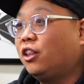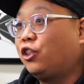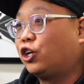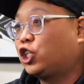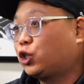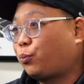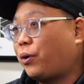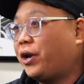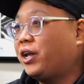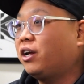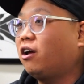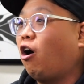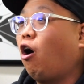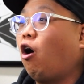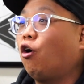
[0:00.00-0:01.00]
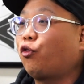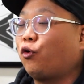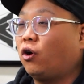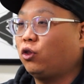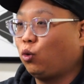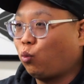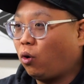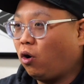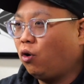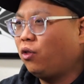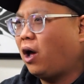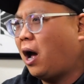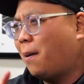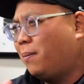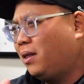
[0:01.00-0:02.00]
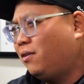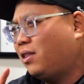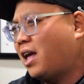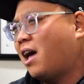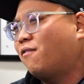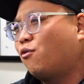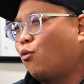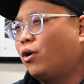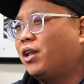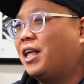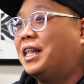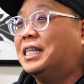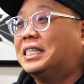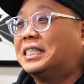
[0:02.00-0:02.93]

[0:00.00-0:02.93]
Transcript: They're spreading all throughout the world. I believe they have one in